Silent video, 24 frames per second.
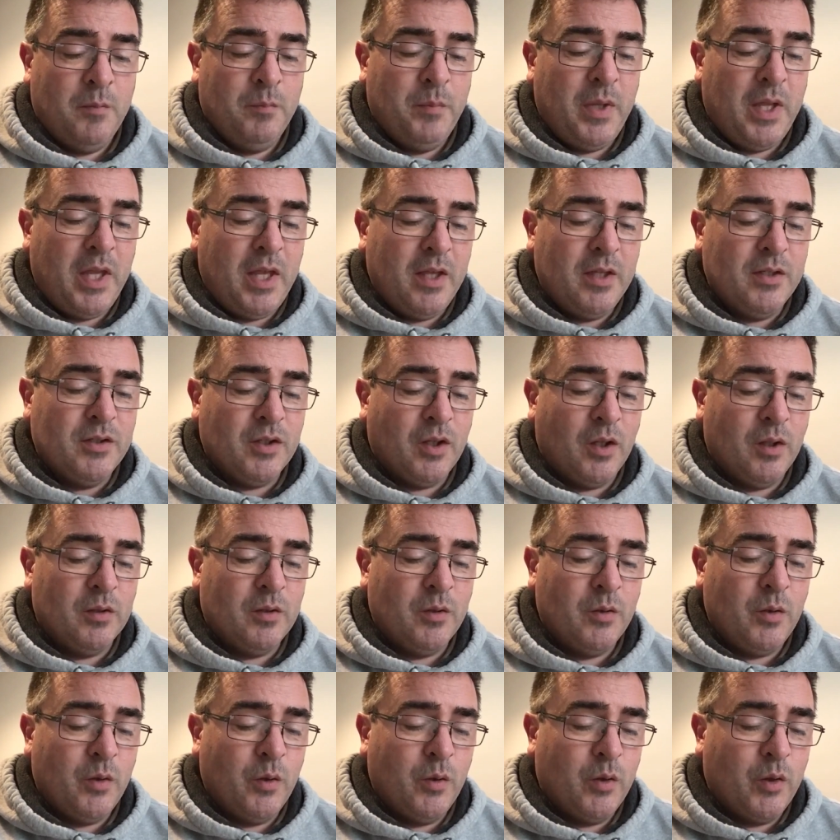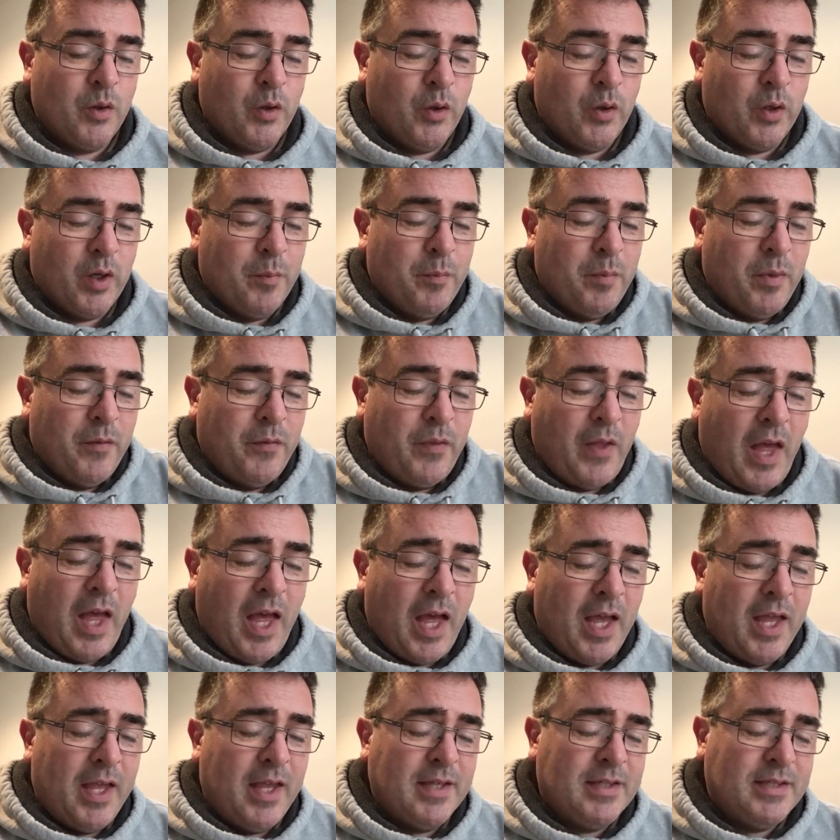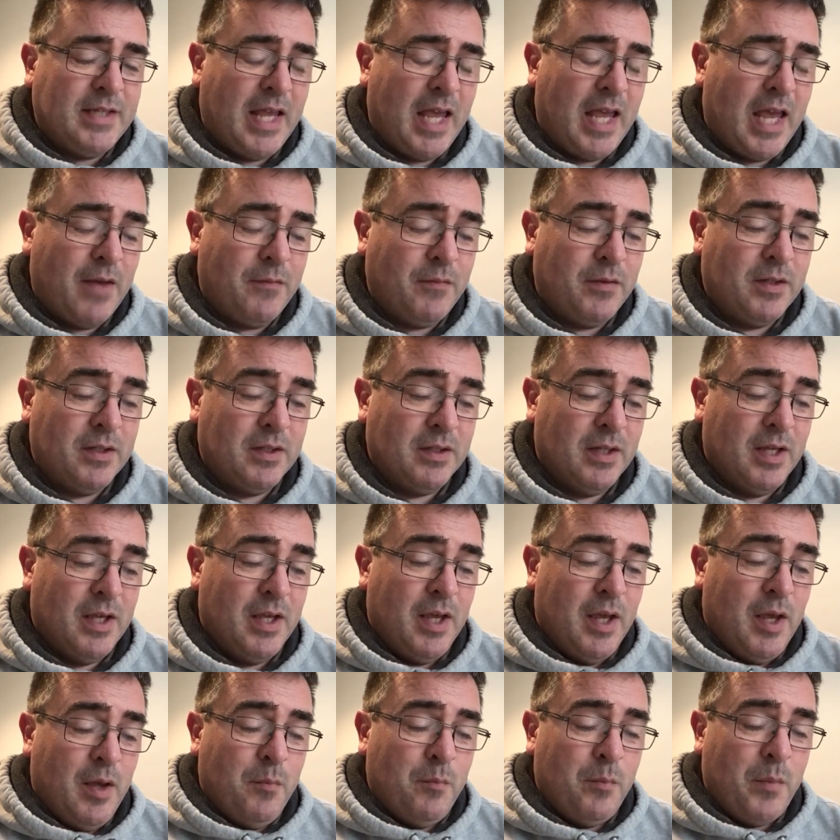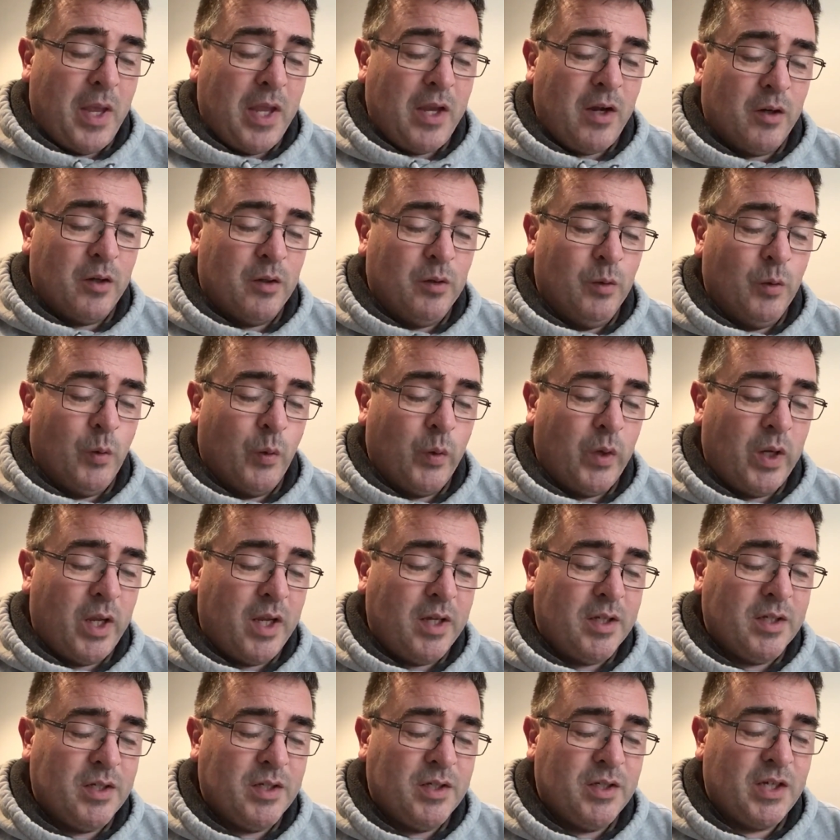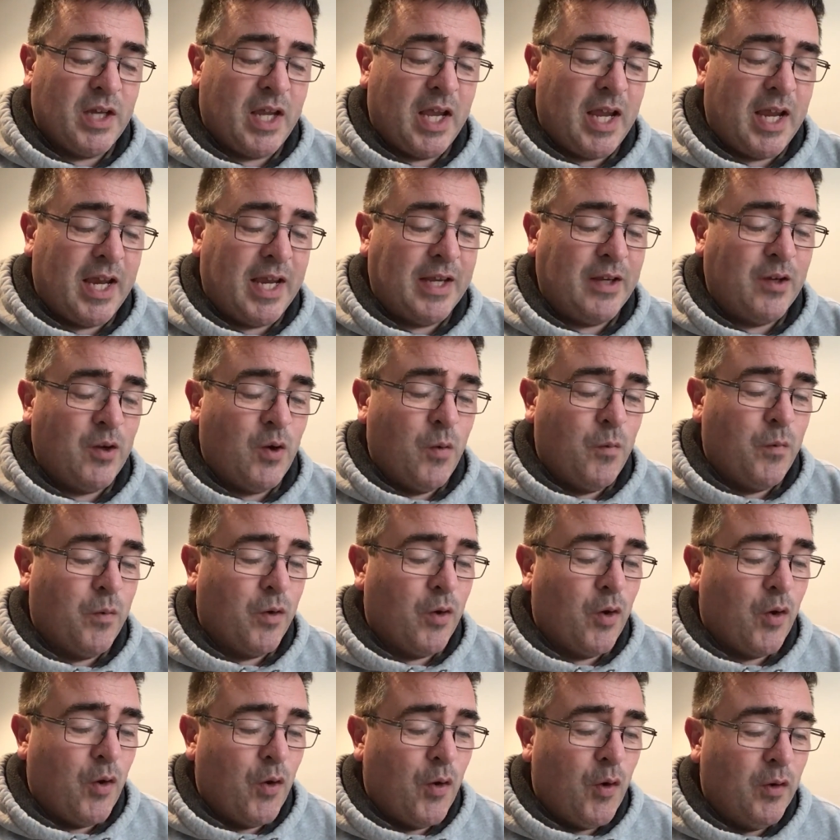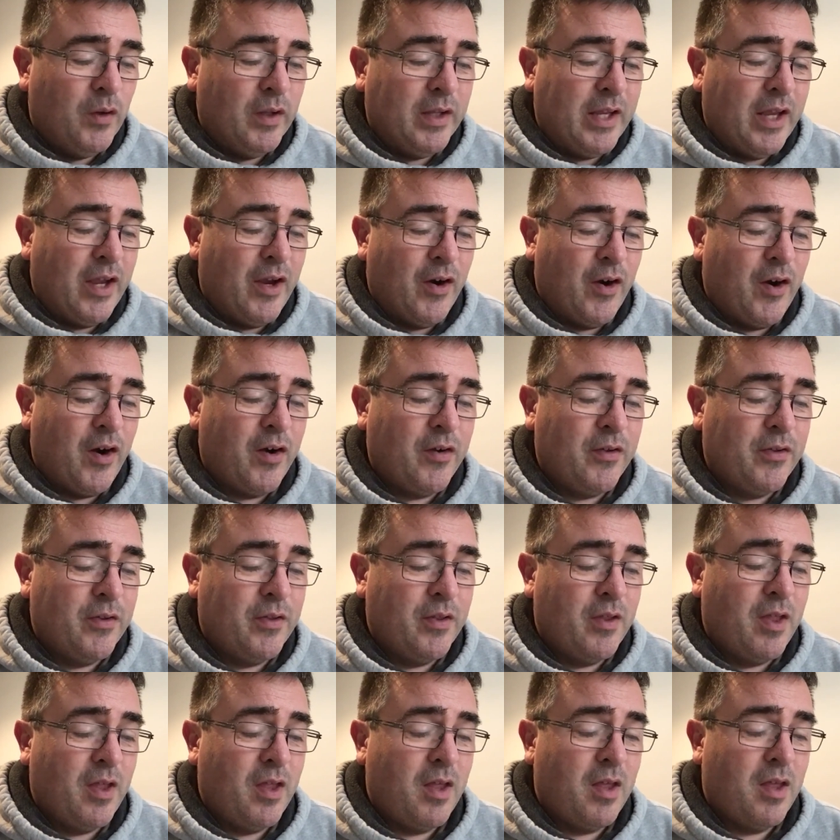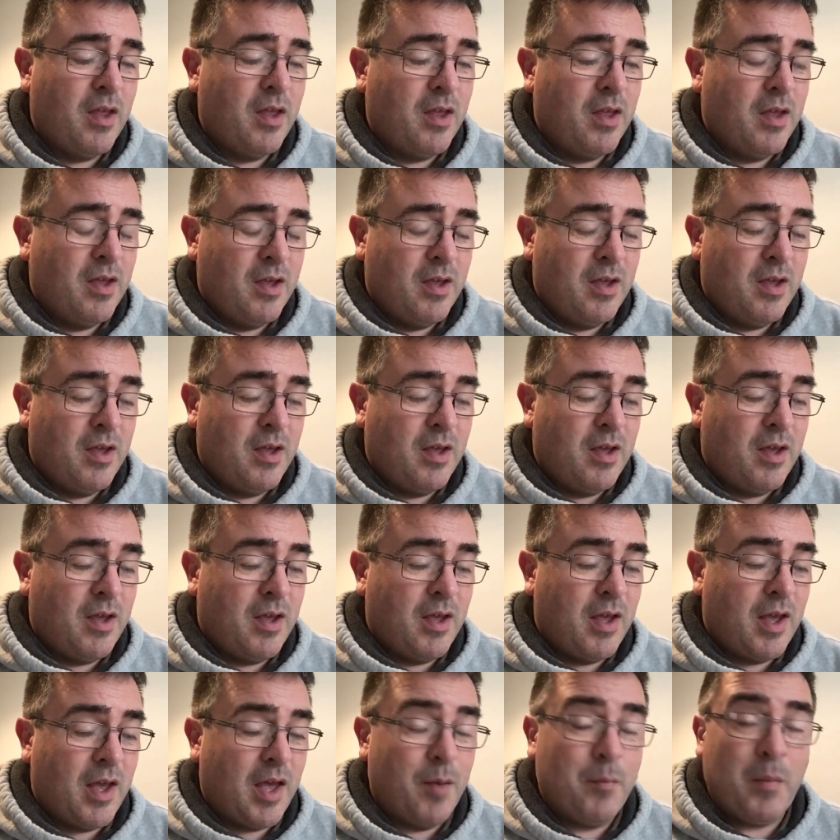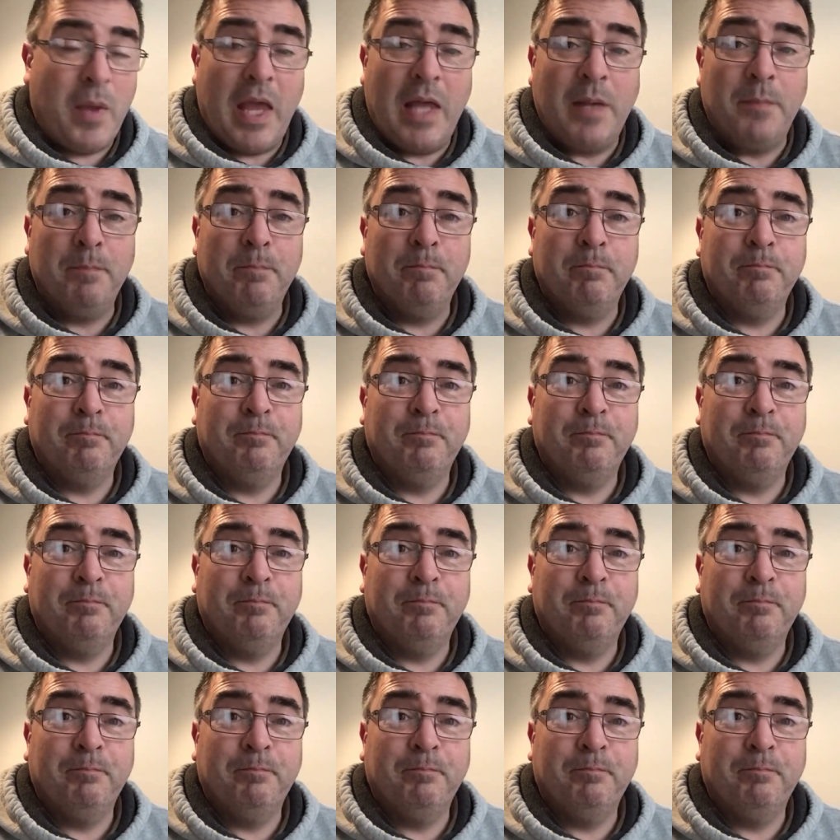Be exalted, O God, above the highest heaven. May your glory shine over all the earth. Amen.